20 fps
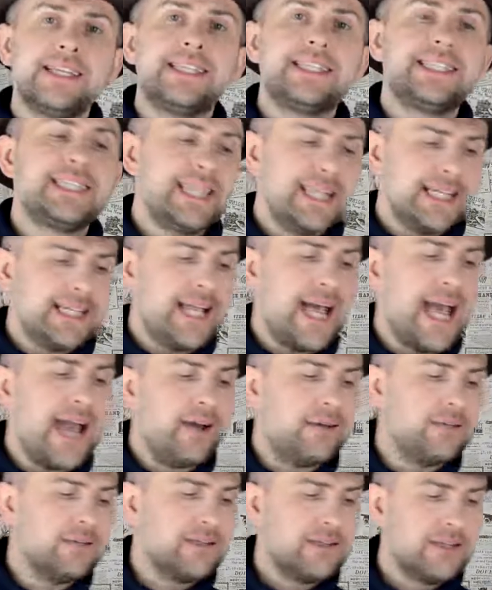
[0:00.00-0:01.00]
Chill
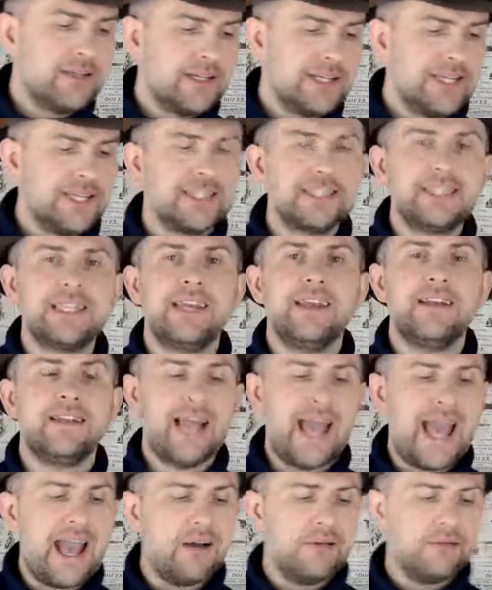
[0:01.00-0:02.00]
out. Chill
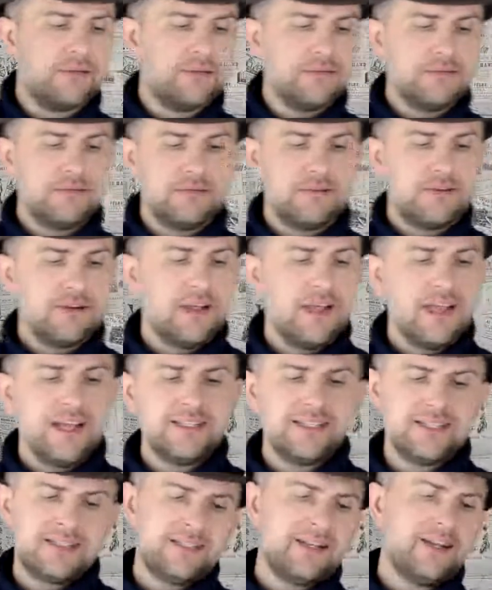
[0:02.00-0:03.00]
out.
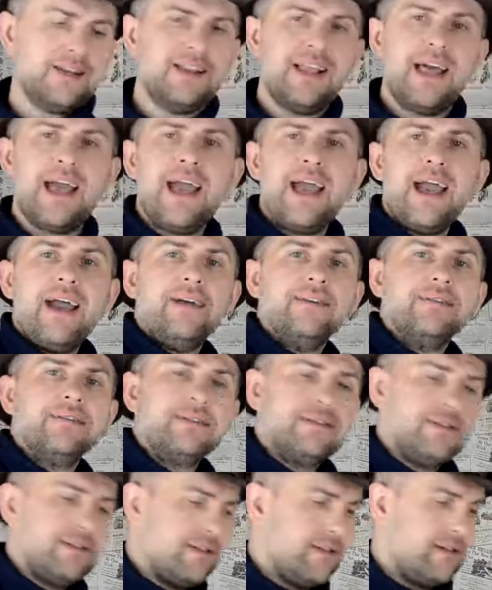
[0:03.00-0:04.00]
Chill out.
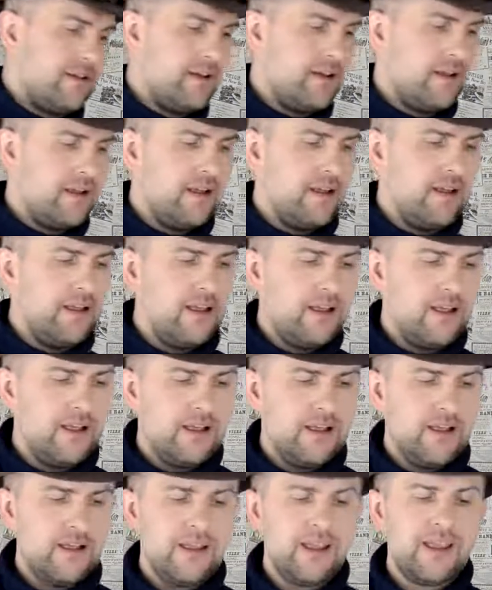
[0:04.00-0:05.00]

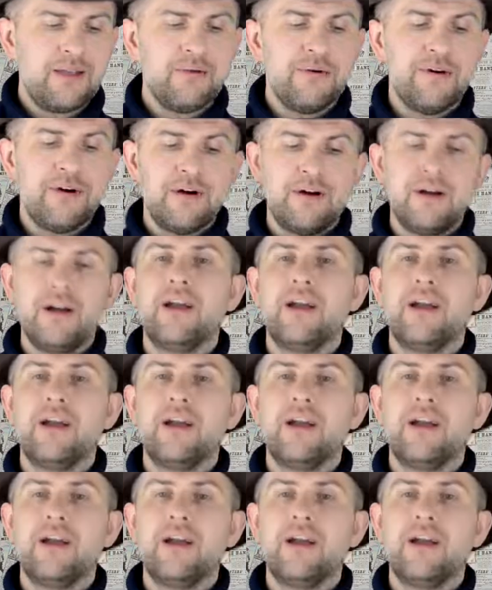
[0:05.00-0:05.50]
It.